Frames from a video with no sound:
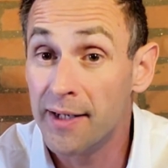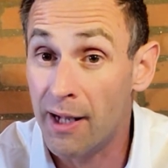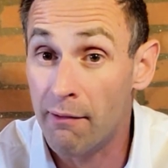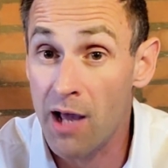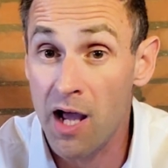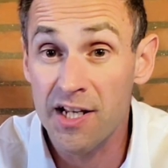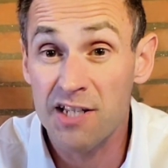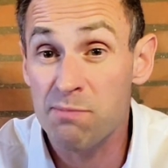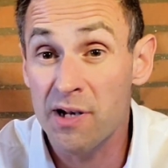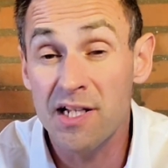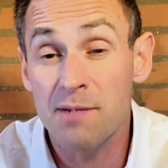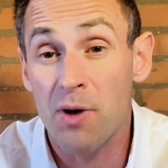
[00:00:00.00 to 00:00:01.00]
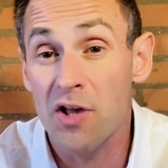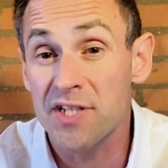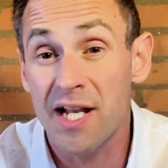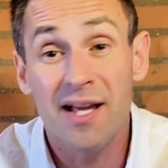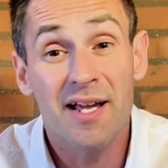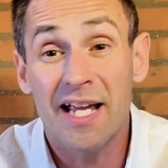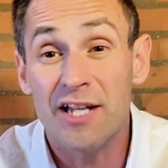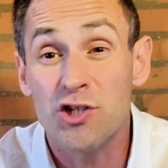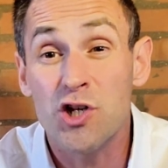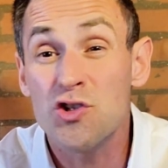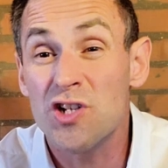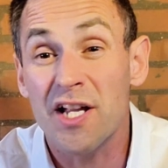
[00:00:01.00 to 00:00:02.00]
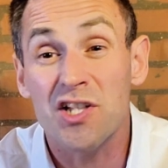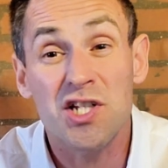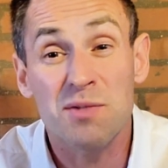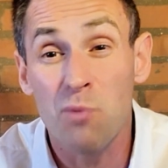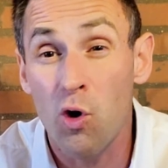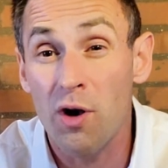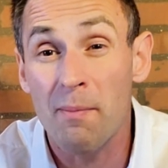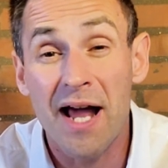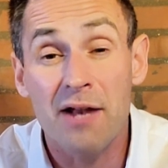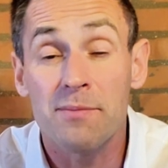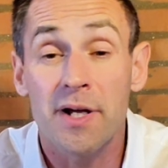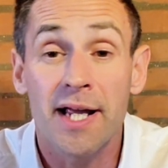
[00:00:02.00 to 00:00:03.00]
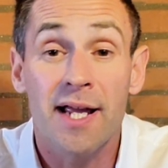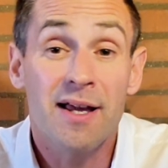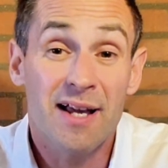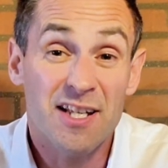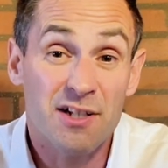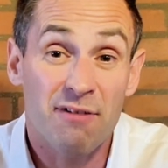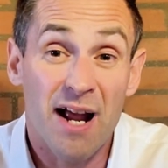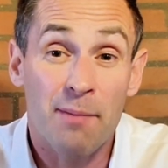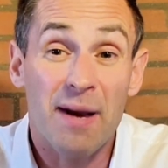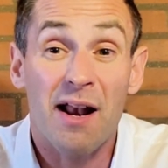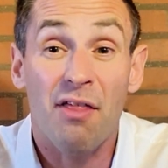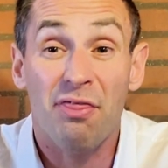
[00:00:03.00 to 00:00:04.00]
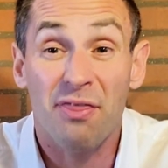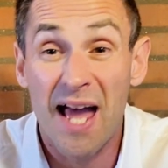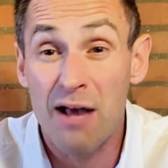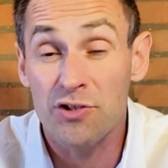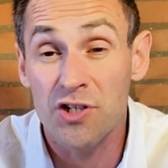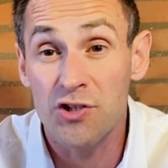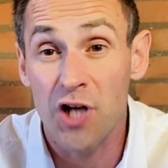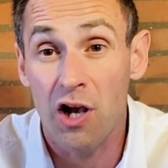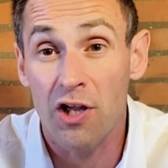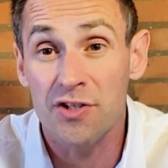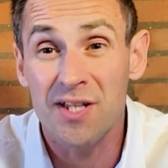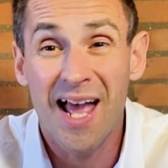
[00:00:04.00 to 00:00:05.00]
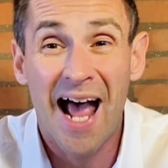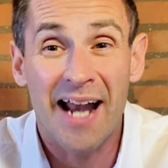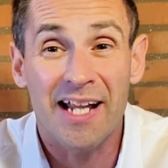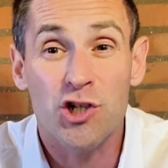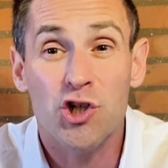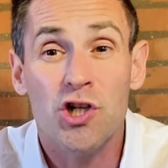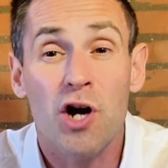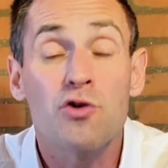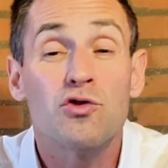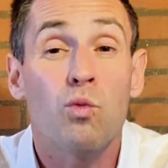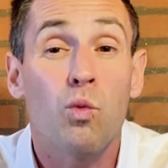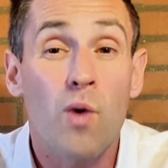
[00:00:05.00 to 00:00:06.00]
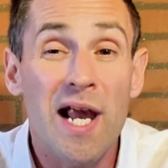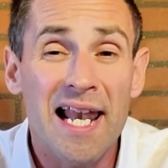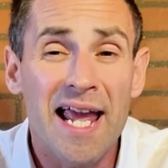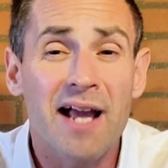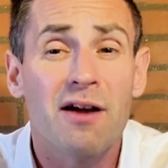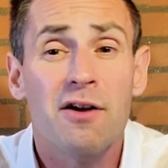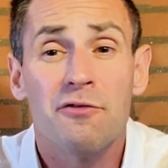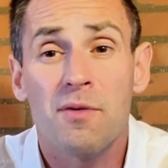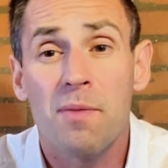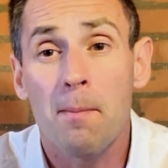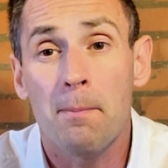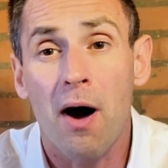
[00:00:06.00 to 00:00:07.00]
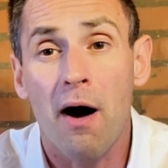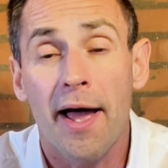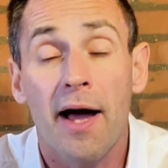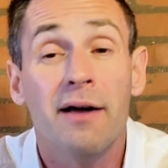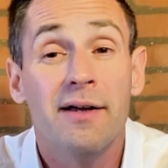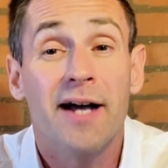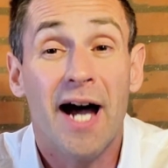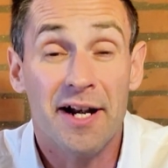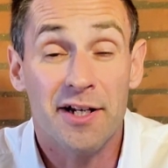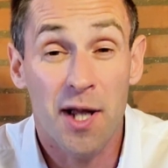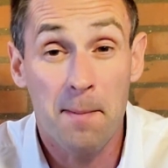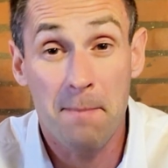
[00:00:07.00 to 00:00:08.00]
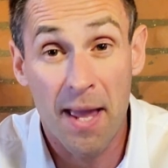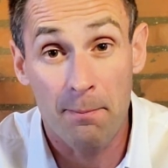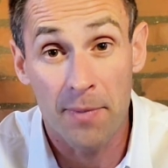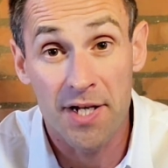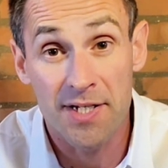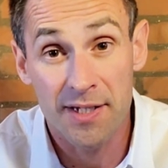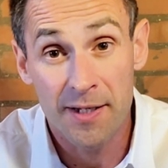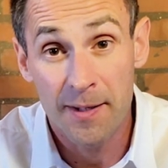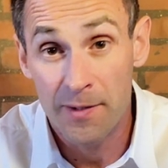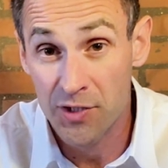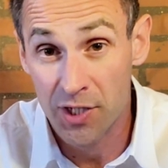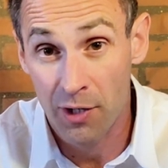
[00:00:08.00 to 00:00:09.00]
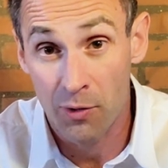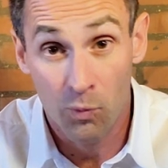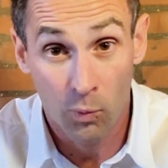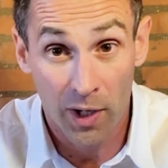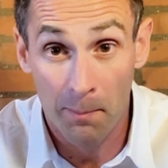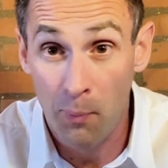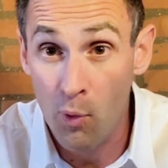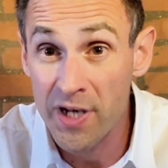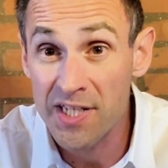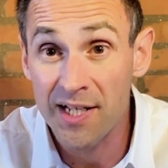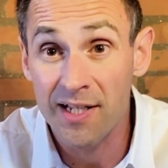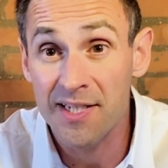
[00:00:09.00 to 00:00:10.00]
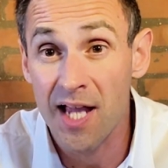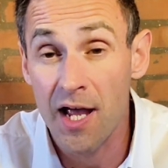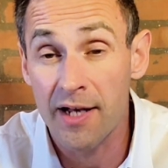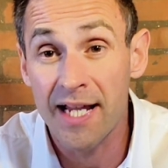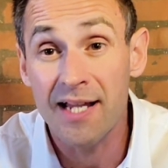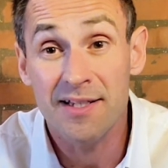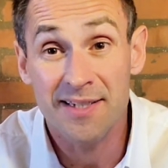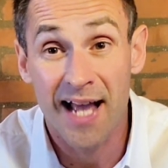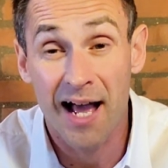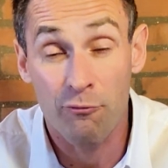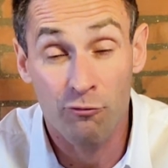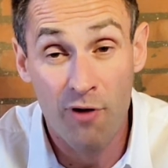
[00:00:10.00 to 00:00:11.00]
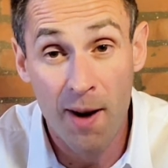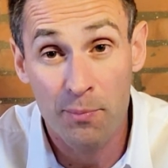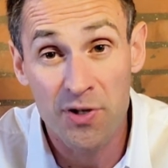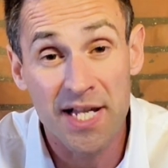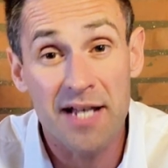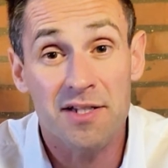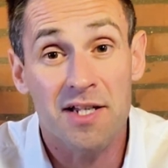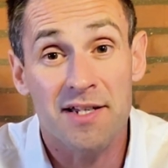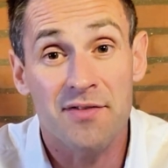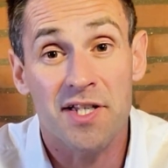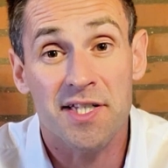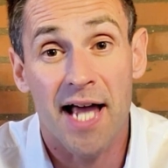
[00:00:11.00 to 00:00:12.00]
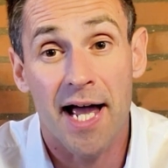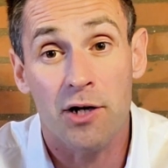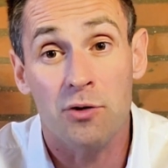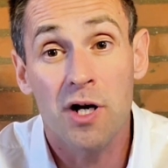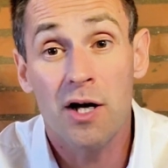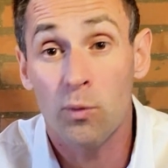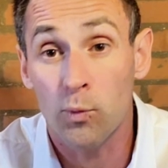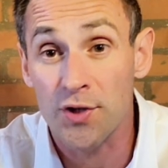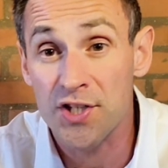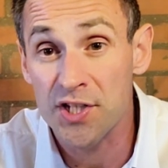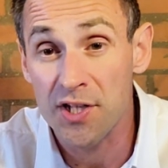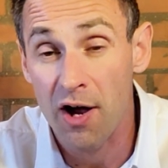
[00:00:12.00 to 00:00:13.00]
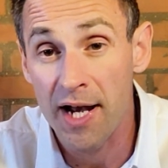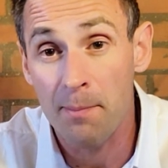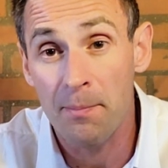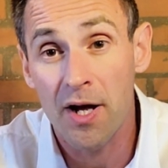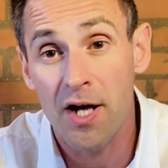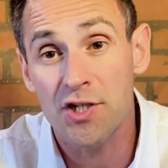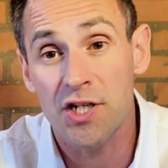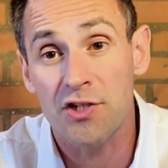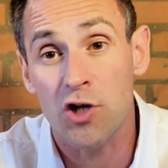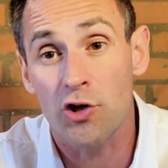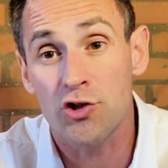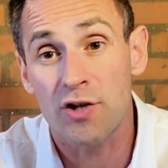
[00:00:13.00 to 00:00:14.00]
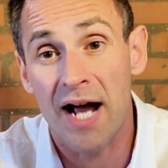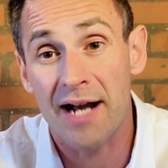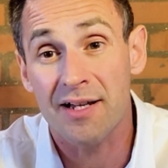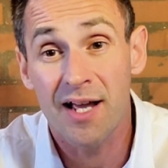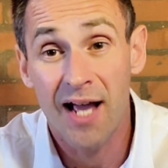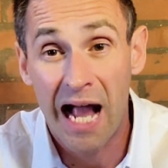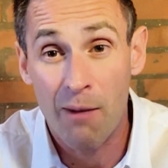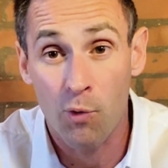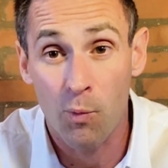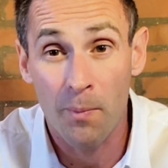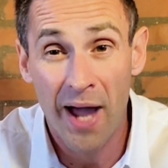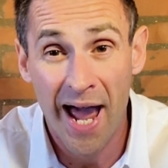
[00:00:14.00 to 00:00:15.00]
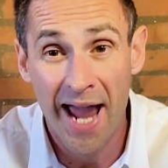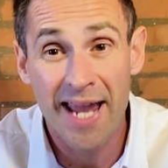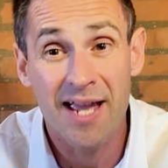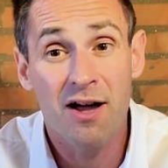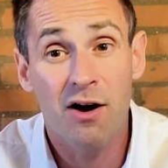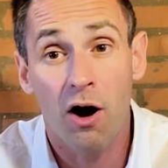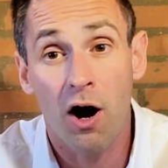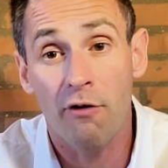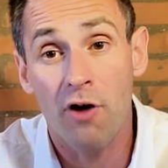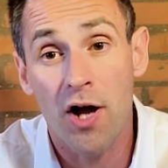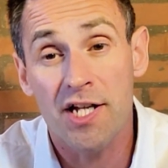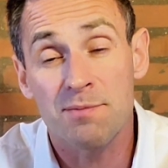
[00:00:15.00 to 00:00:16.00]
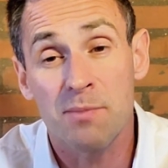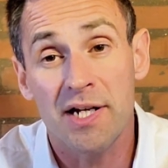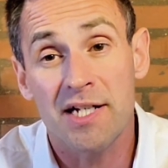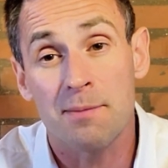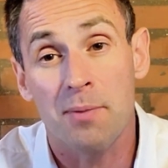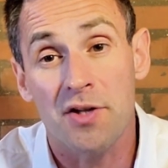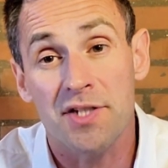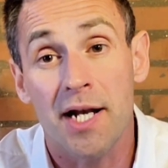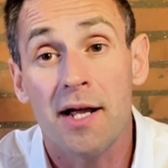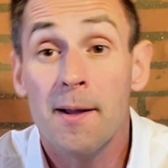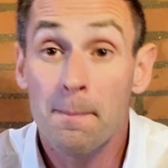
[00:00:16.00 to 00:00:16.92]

An earnest money deposit is usually a small amount of money. It's around about $1,000, and it shows willing from the buyer and commitment. So we'll appoint an attorney to represent us in the sale, we'll sign a purchase contract, and we'll pay our earnest money deposit.